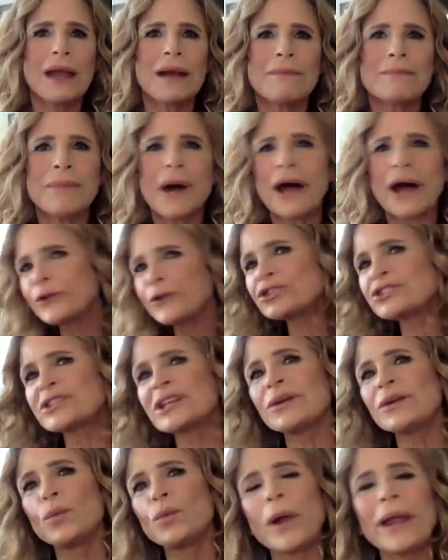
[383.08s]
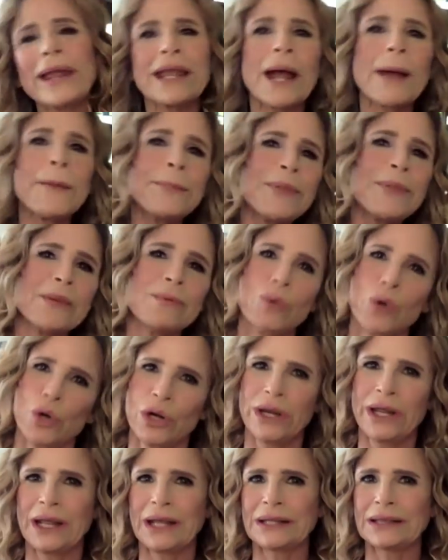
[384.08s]
mothers didn't wake up in the
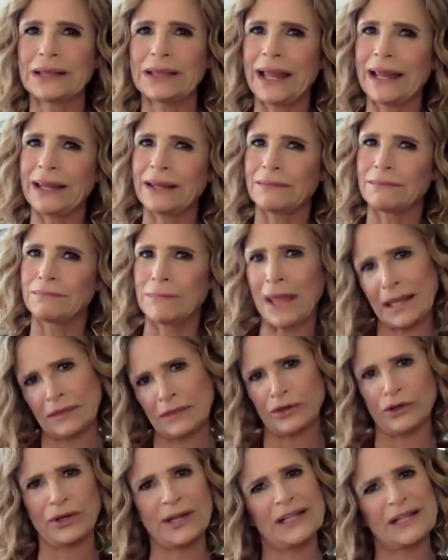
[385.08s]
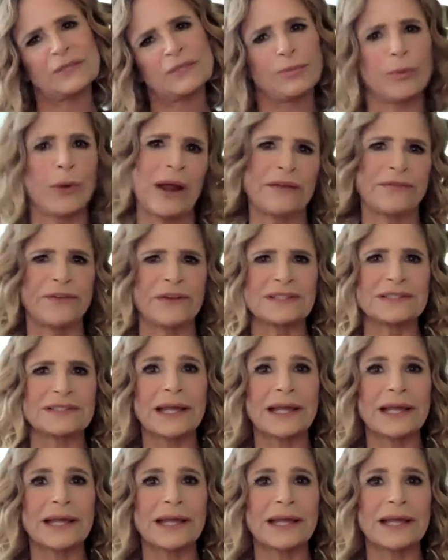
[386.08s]
morning and like make their kids breakfast.